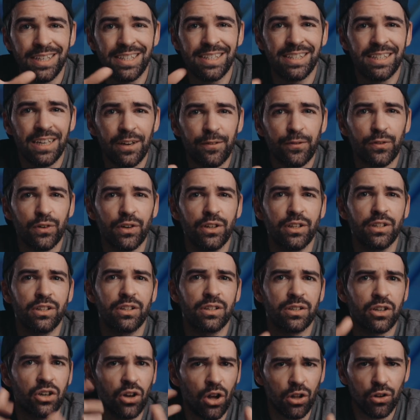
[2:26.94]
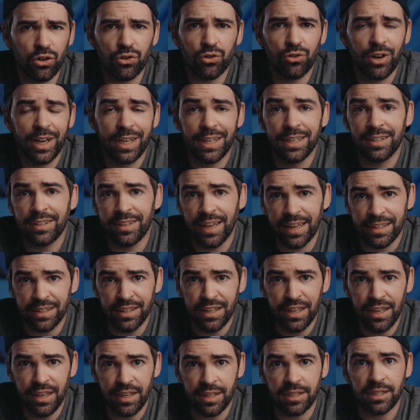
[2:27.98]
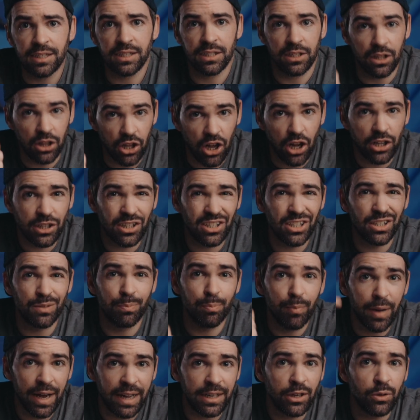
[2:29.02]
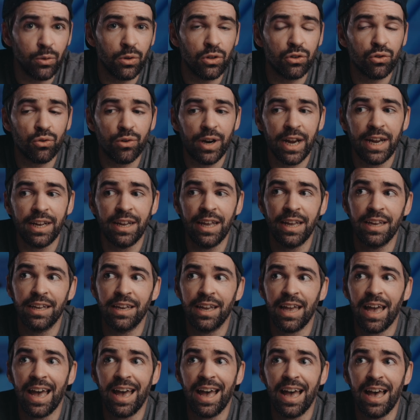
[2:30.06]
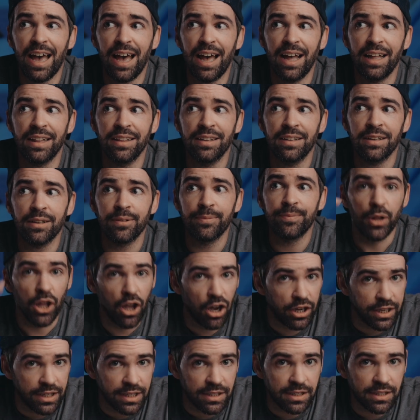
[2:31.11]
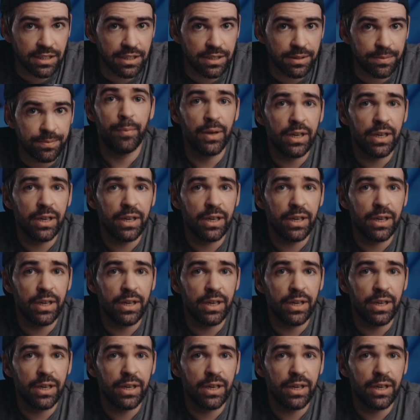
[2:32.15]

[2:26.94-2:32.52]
these different color grading techniques, LUTs, manual grading and plugins.